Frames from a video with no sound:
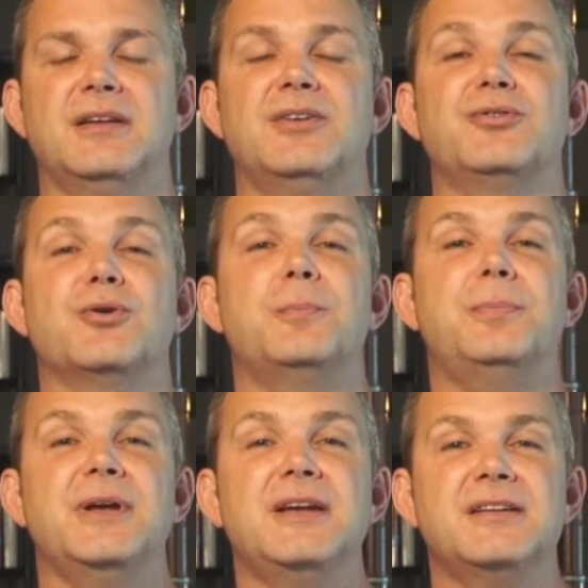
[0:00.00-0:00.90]
his
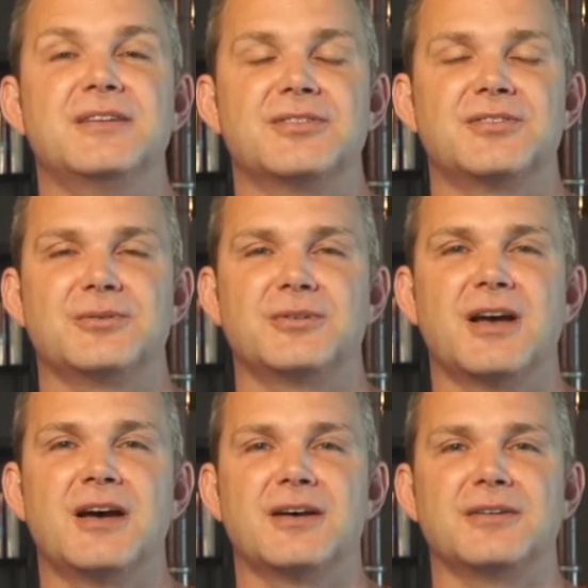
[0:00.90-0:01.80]
obedience to
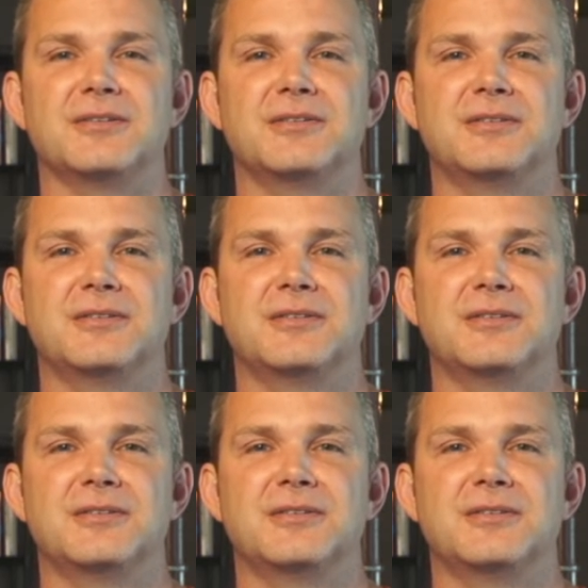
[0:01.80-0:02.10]
God